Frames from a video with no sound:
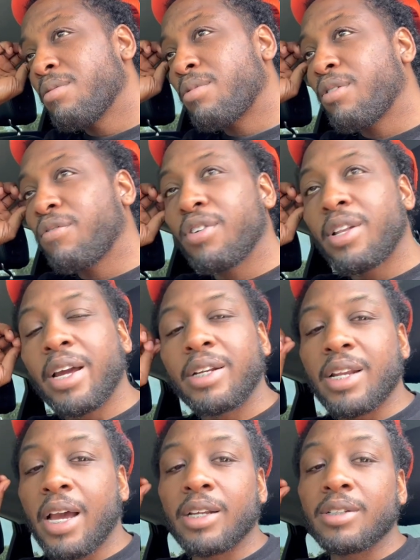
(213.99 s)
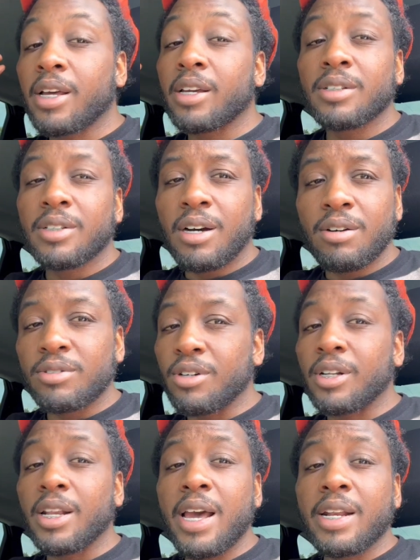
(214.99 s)
What it feel like night? Like, I don't
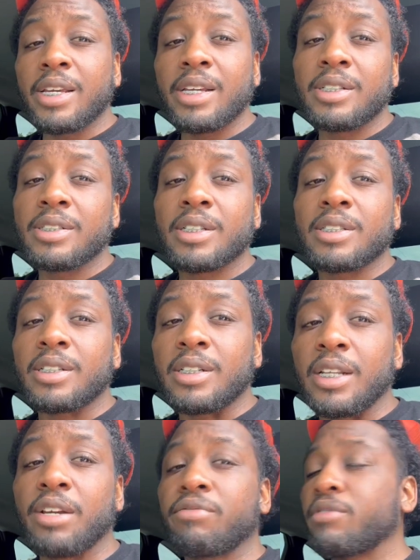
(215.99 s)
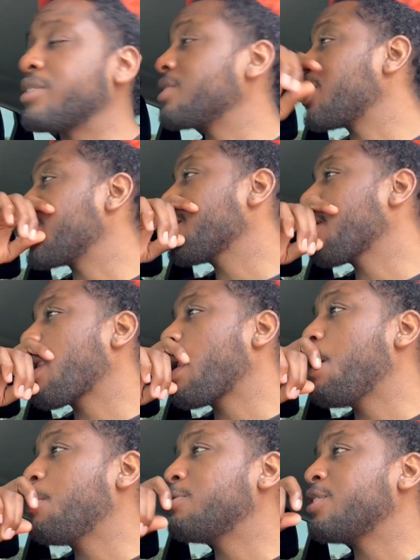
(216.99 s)
know. Atlanta heat just different. Like, I
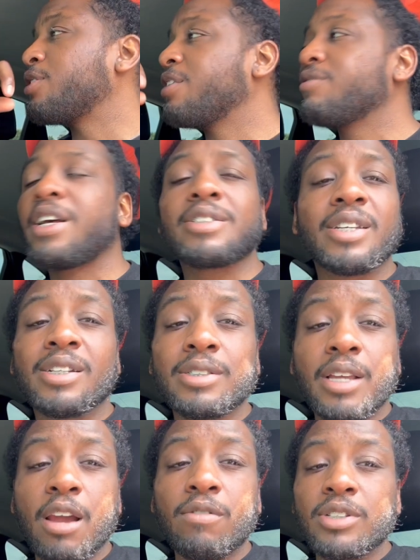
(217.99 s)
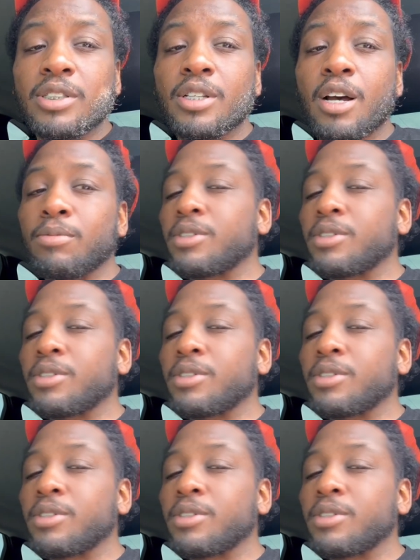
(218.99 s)
don't know. I say this every summer.